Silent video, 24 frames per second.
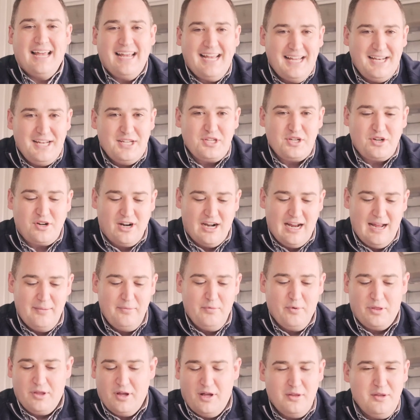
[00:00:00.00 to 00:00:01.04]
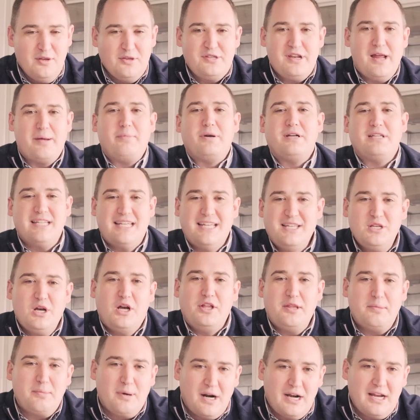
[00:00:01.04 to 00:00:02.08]
I described with all those numbers, is on the
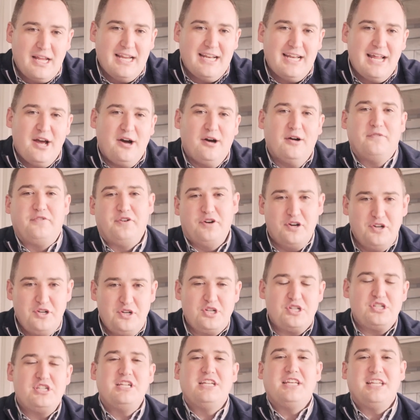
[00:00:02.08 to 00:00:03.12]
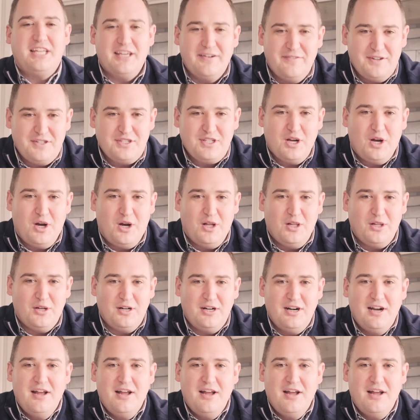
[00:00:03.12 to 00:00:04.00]
market now. If you're interested, give us a holler,